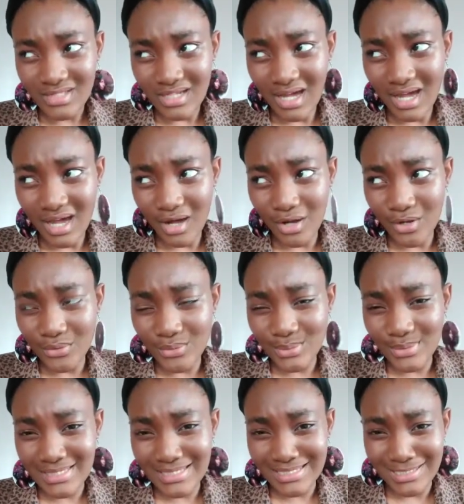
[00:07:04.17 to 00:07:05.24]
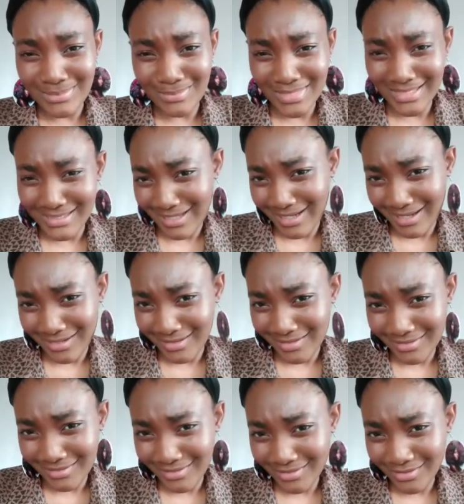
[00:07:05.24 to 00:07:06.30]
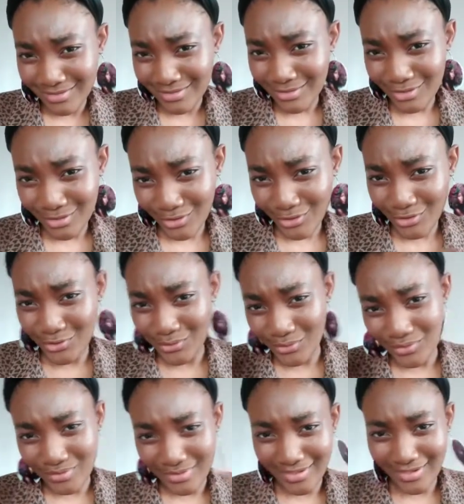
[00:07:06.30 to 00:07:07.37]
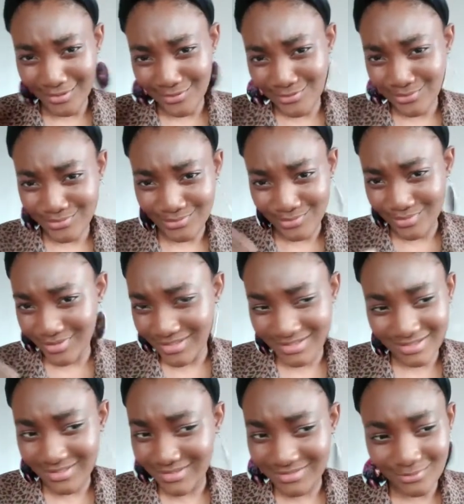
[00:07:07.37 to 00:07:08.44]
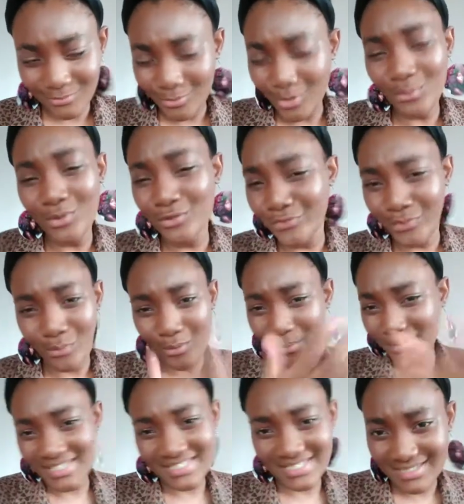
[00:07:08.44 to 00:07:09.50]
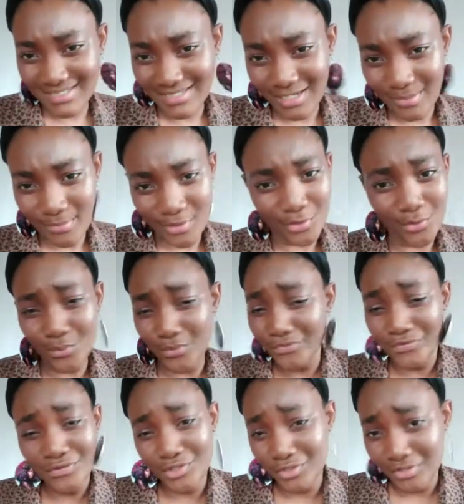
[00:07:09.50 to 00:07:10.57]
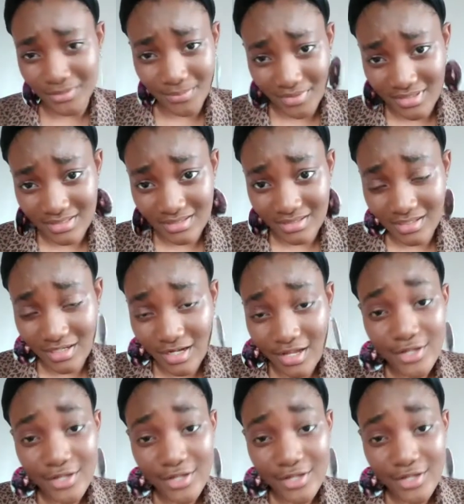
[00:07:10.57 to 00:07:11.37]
how similar your hairs look, what works for one person's hair might not work for the other person.